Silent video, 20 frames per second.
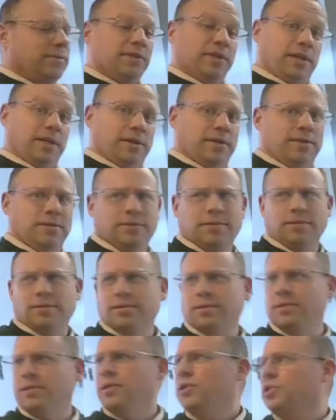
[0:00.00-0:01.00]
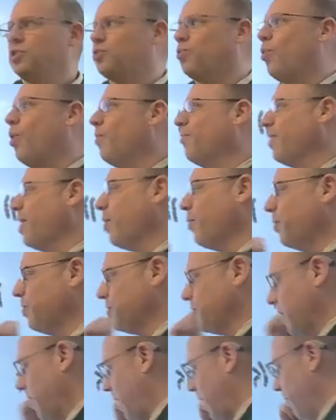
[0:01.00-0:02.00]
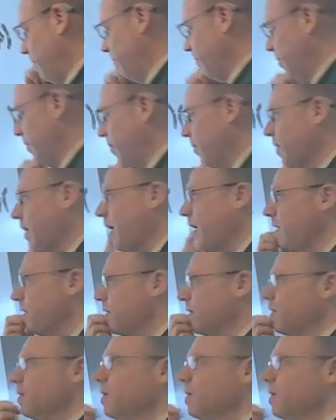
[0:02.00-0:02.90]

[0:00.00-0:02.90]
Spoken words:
Yeah. 12-hour job. Okay?